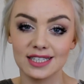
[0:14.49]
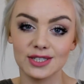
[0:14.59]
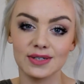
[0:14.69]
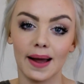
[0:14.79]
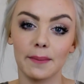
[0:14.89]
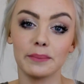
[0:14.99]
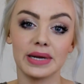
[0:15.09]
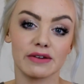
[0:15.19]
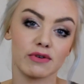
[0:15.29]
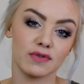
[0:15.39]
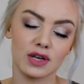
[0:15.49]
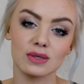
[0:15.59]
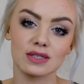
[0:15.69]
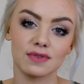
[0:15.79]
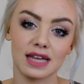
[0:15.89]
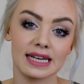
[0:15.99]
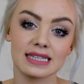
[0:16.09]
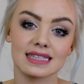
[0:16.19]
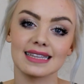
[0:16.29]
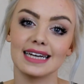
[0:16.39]
to do like mini reviews of
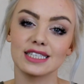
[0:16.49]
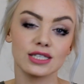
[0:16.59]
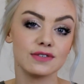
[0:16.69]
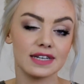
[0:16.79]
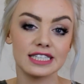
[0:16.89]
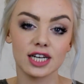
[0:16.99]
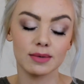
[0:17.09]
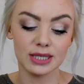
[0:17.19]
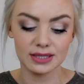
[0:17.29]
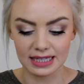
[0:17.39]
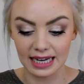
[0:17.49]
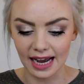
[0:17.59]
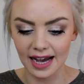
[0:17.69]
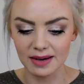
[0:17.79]
things that you finished up using